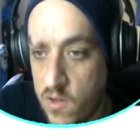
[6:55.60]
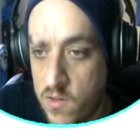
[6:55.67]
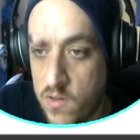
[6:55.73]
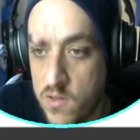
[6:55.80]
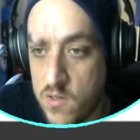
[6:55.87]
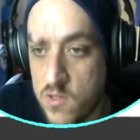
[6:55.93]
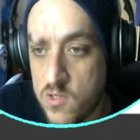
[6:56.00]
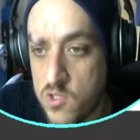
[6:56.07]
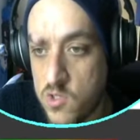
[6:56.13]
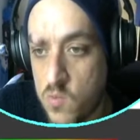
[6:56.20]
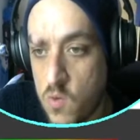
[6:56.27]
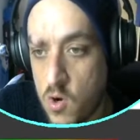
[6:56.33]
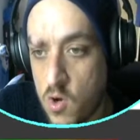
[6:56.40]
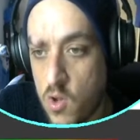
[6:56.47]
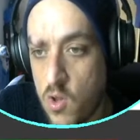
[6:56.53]
So what
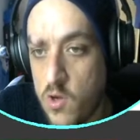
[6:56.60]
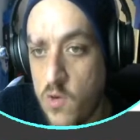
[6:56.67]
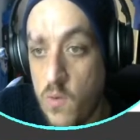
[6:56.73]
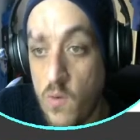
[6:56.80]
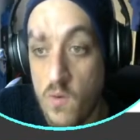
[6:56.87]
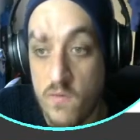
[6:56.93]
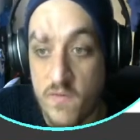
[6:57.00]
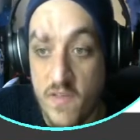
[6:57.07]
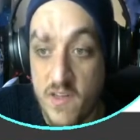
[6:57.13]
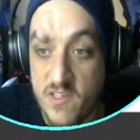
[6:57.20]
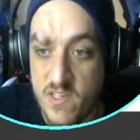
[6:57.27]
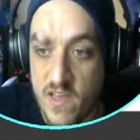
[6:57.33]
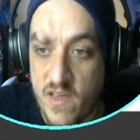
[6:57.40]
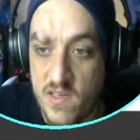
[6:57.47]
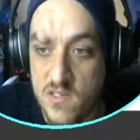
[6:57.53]
colour do we want for the
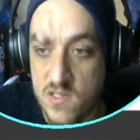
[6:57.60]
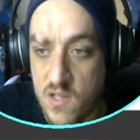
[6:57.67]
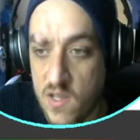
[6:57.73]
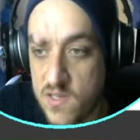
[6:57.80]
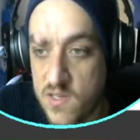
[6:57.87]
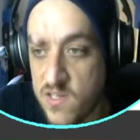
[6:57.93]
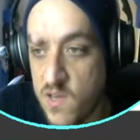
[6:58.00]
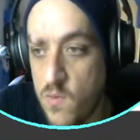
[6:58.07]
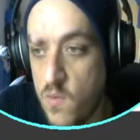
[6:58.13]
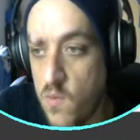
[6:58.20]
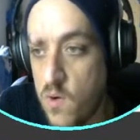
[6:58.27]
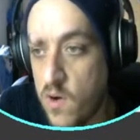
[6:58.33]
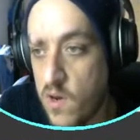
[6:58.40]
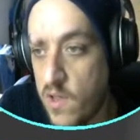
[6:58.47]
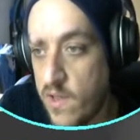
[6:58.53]
text? So let's say we want
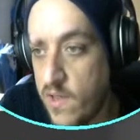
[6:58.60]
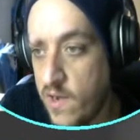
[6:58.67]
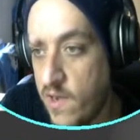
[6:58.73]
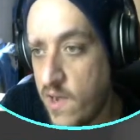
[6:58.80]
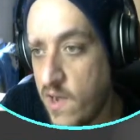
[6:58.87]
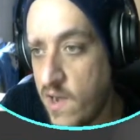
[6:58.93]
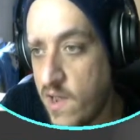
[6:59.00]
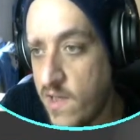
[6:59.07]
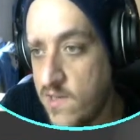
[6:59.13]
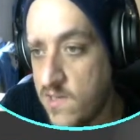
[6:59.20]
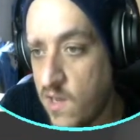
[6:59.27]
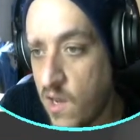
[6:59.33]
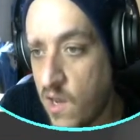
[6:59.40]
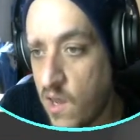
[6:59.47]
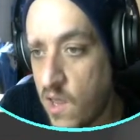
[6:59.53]
like a nice
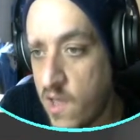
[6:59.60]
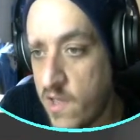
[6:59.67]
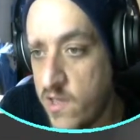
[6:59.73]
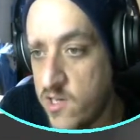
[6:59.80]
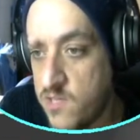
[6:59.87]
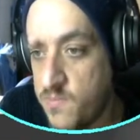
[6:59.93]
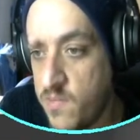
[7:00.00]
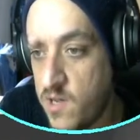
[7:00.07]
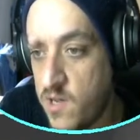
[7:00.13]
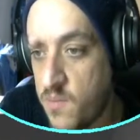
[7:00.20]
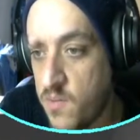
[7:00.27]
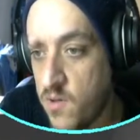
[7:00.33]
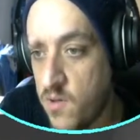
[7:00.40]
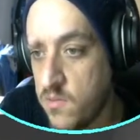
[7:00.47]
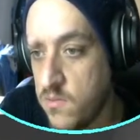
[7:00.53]
light
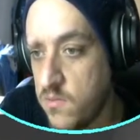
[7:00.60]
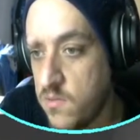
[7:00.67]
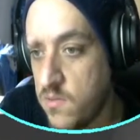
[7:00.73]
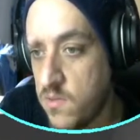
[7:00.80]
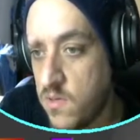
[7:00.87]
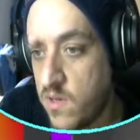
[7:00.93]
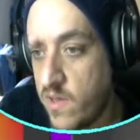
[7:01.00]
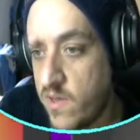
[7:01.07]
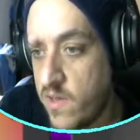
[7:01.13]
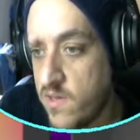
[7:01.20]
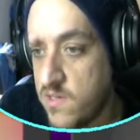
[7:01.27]
purple, like this.